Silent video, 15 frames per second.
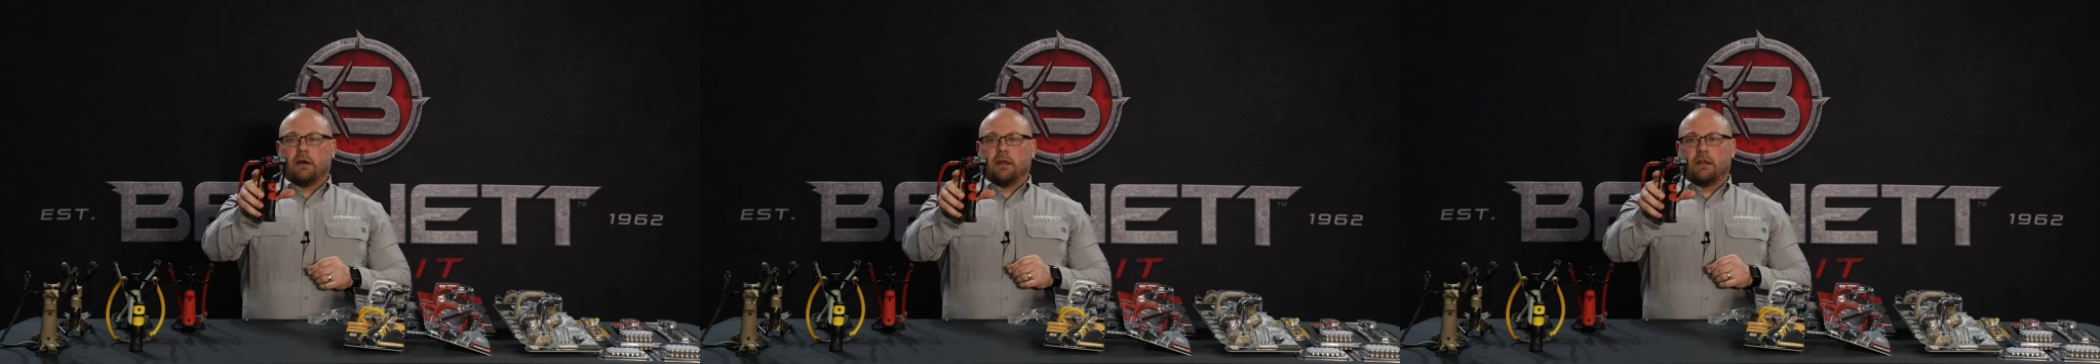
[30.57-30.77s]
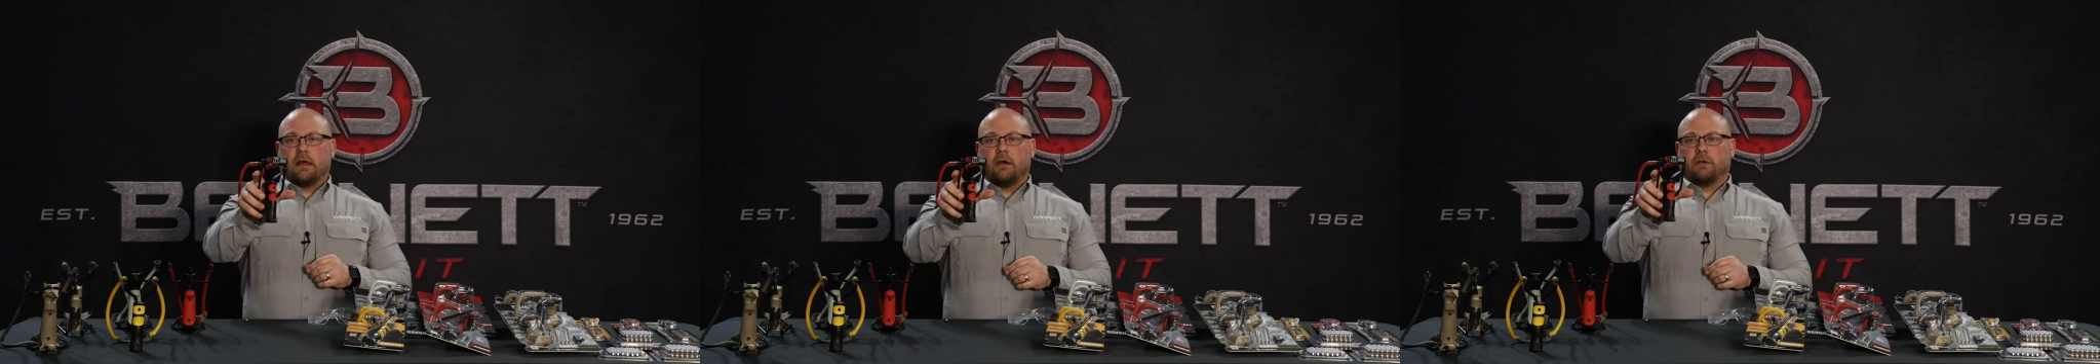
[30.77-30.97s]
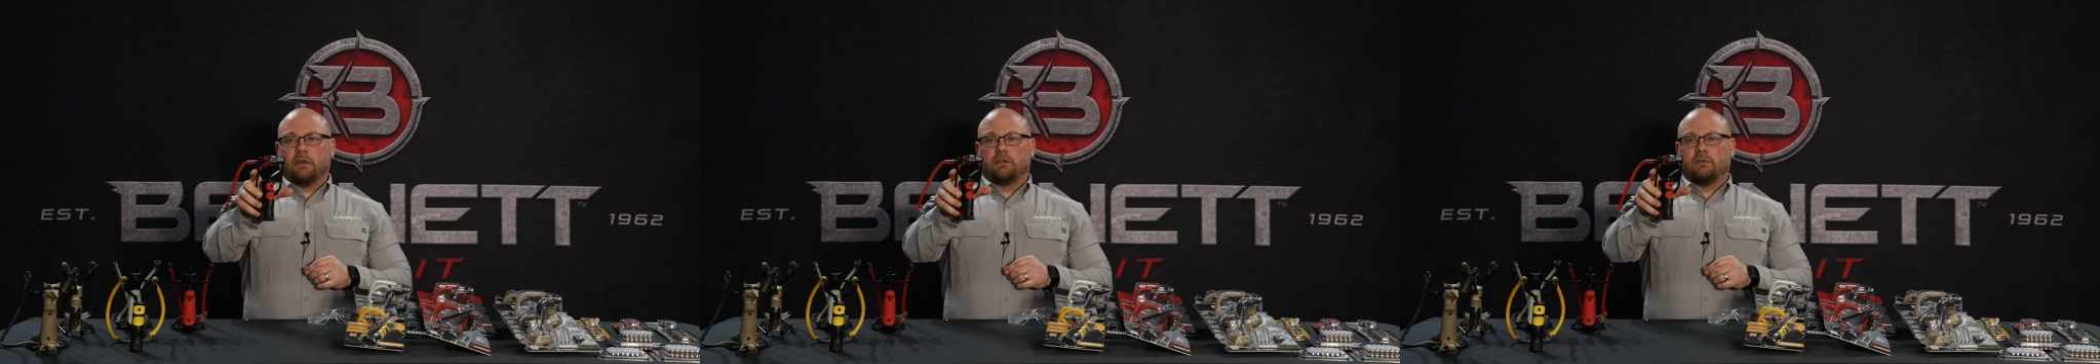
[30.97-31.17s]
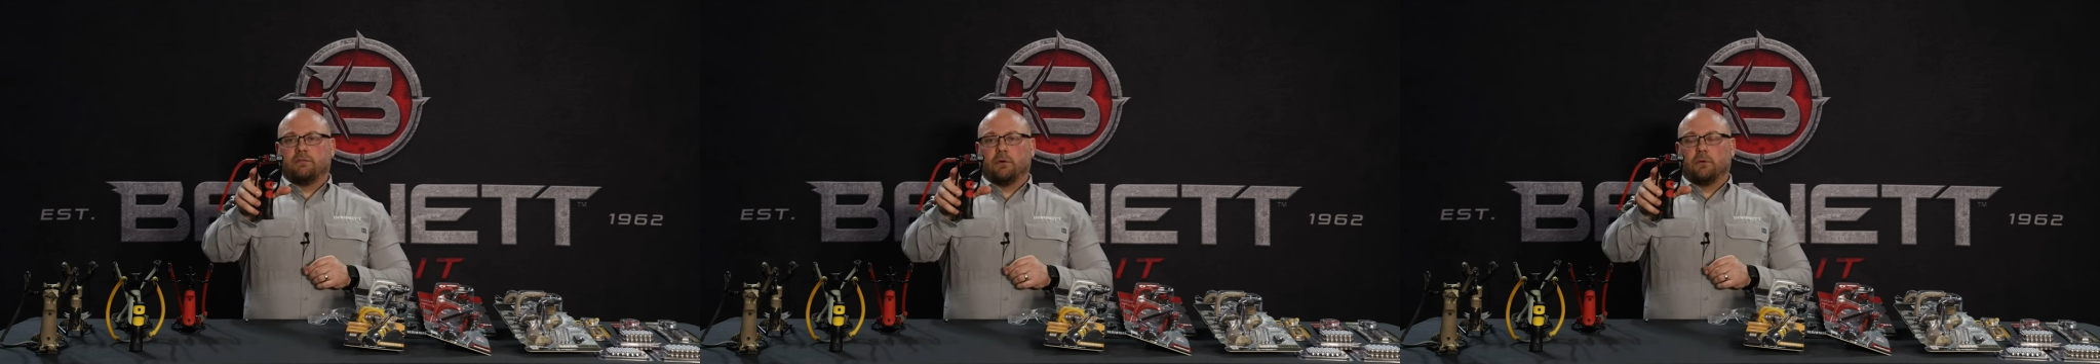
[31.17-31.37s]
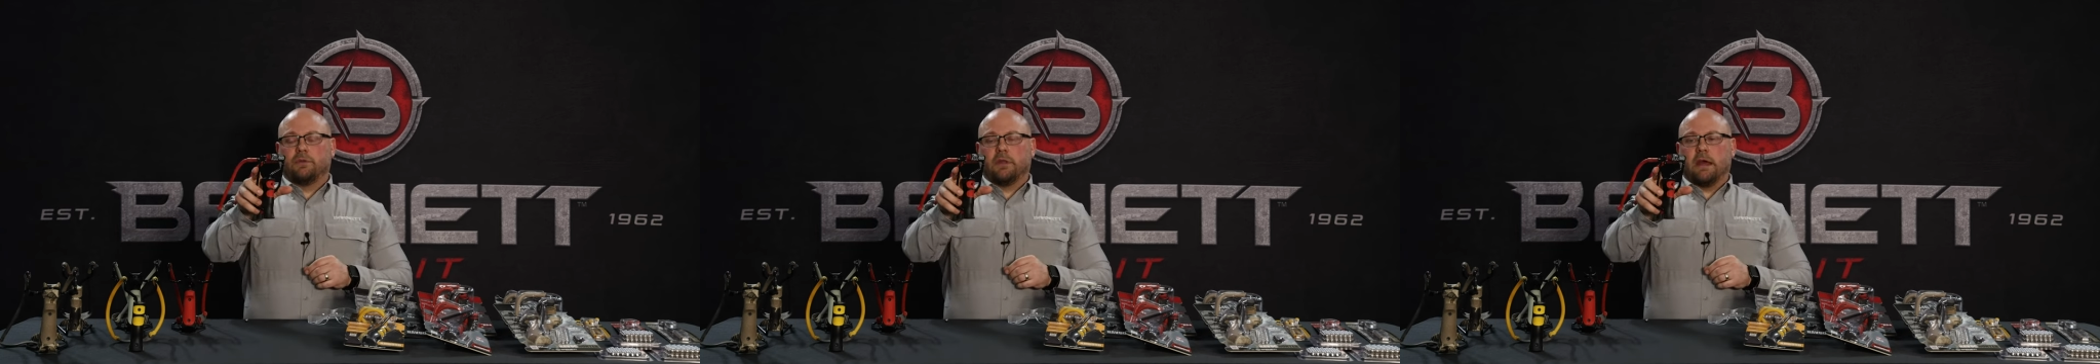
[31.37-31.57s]
allowing it to
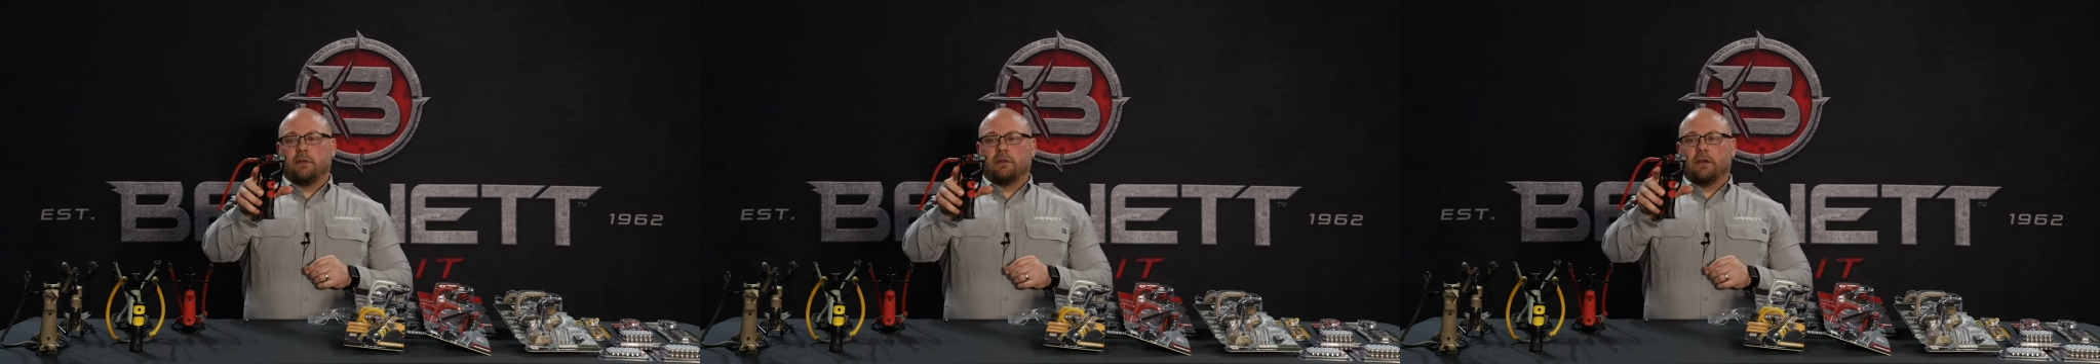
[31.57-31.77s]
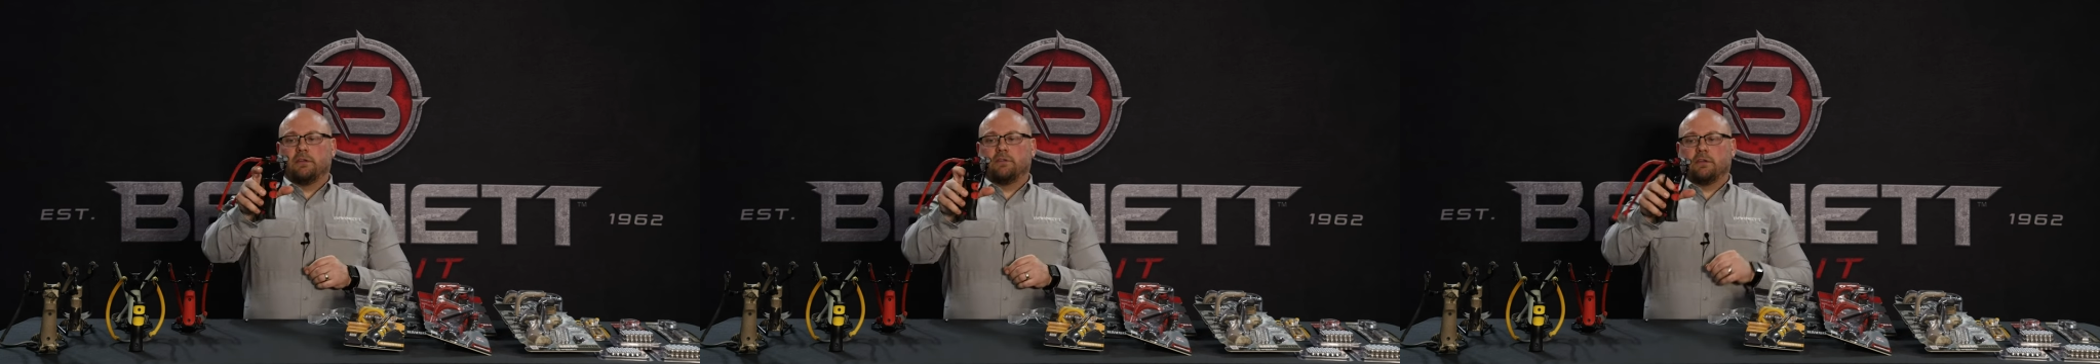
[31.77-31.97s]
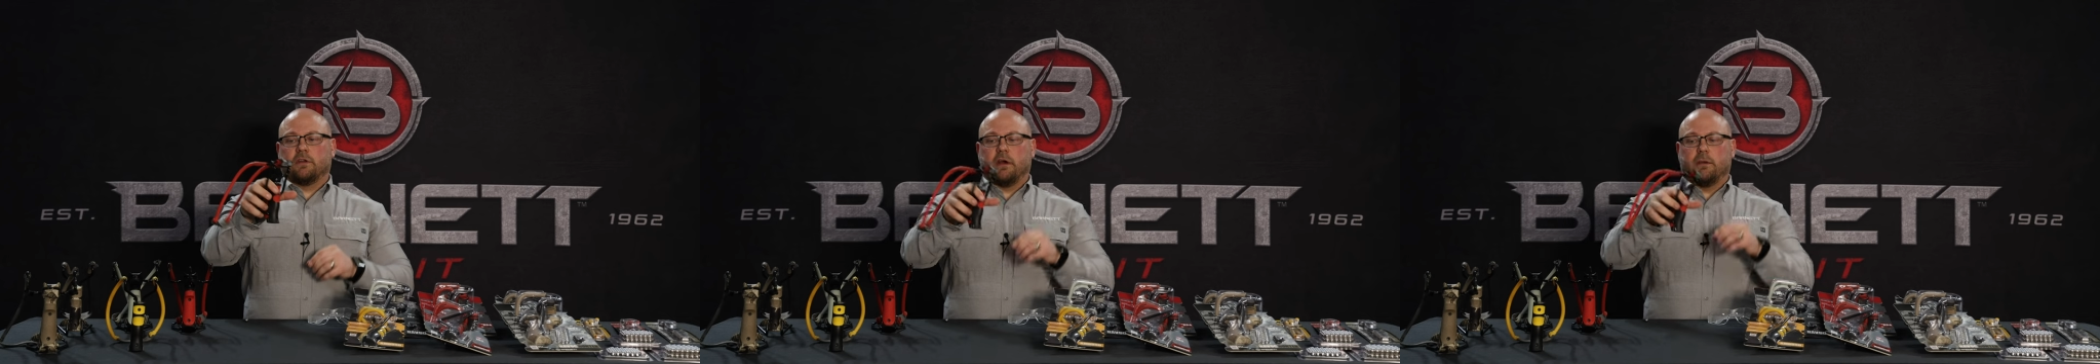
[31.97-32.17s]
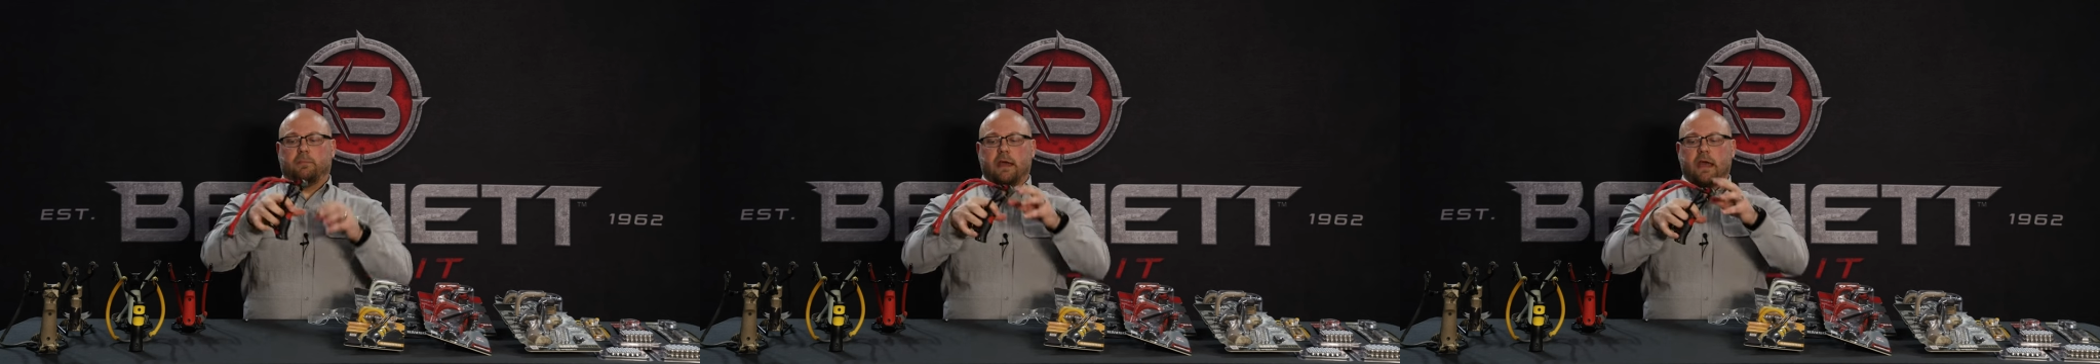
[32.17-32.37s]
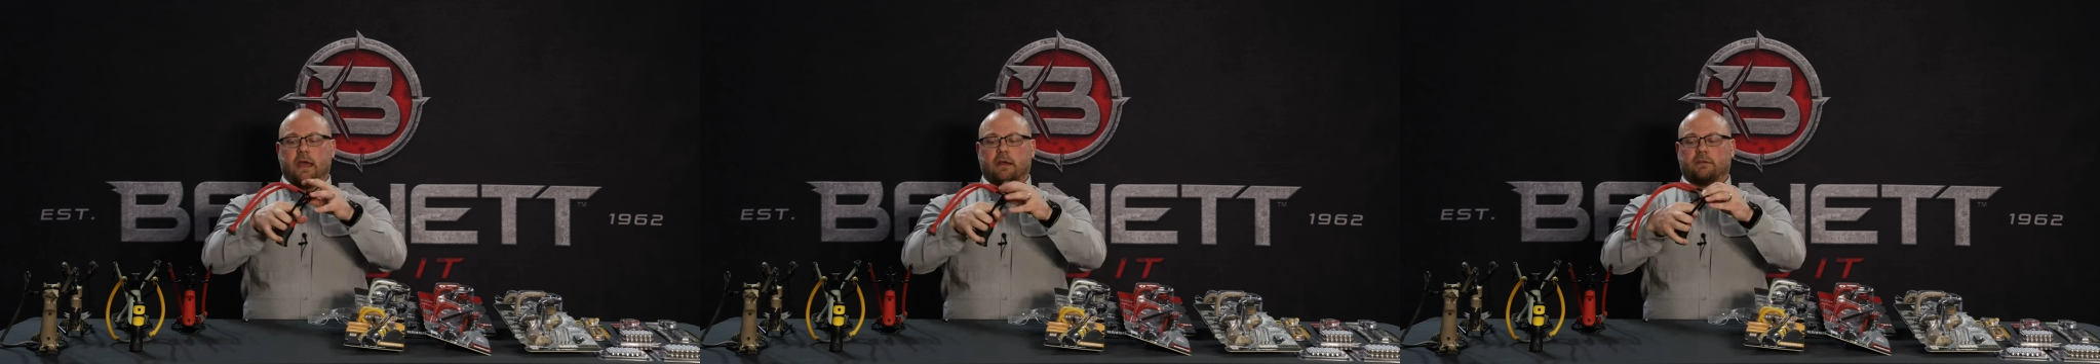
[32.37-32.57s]
fold down nice and
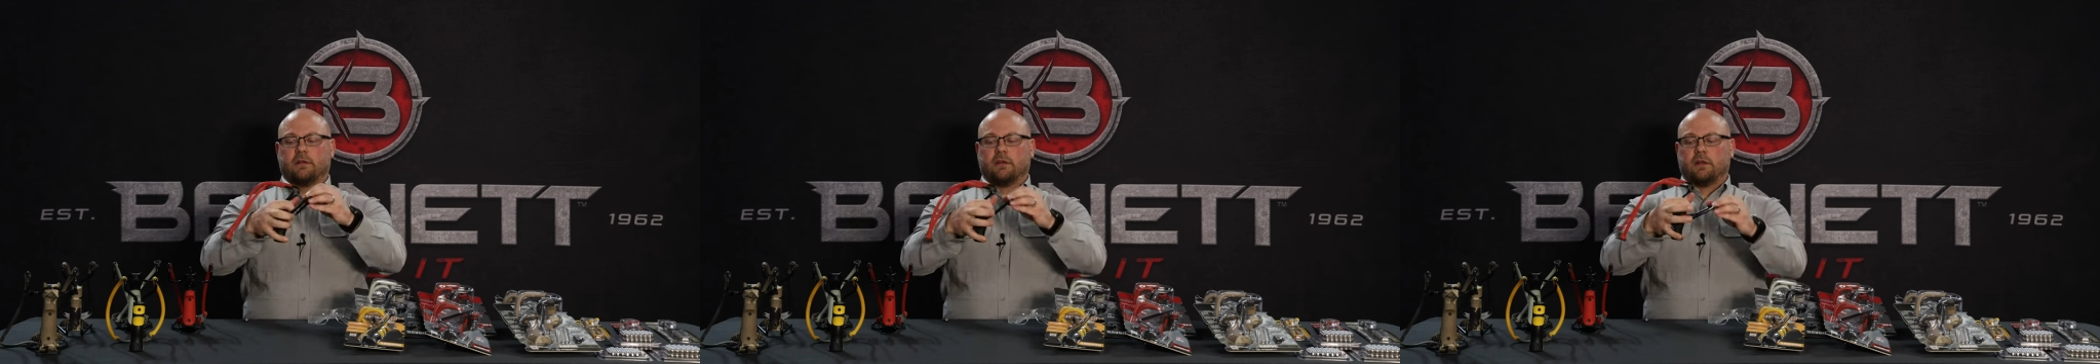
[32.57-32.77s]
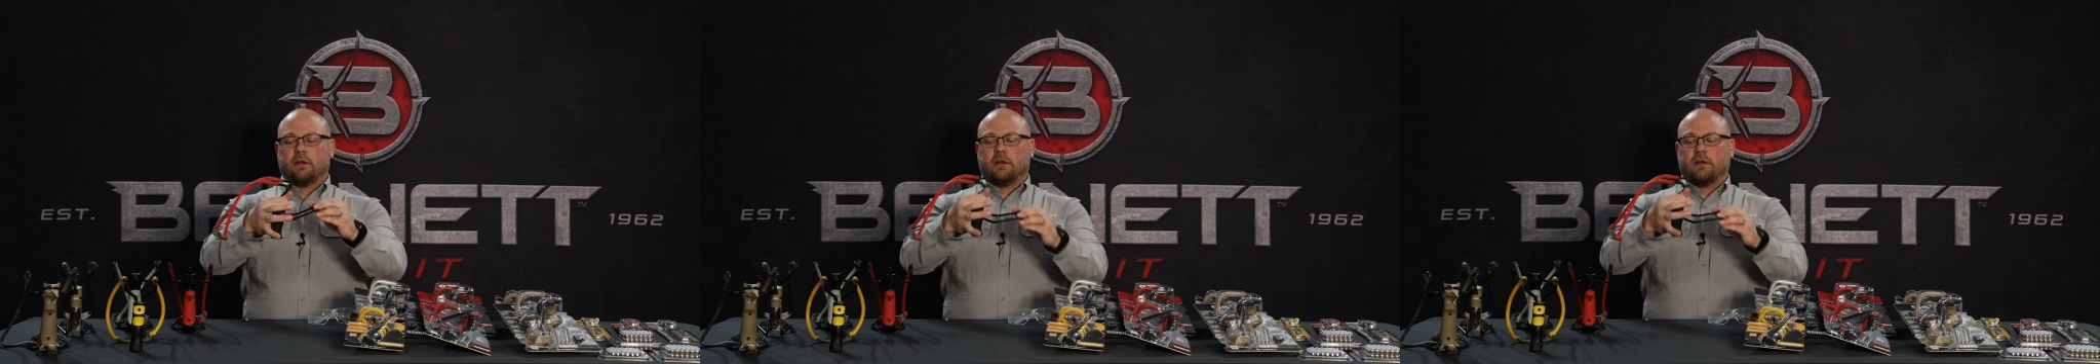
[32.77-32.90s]
compact